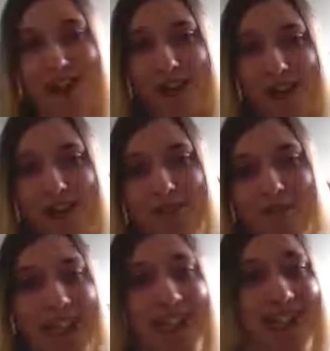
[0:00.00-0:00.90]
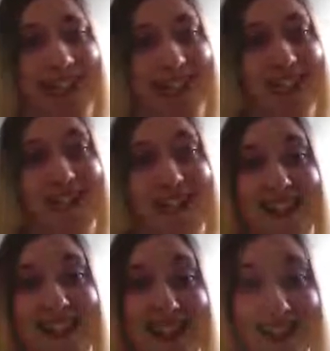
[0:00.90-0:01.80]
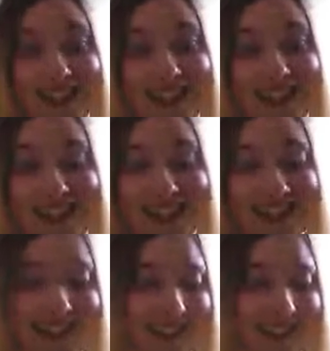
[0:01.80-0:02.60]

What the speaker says: of how complicated it is.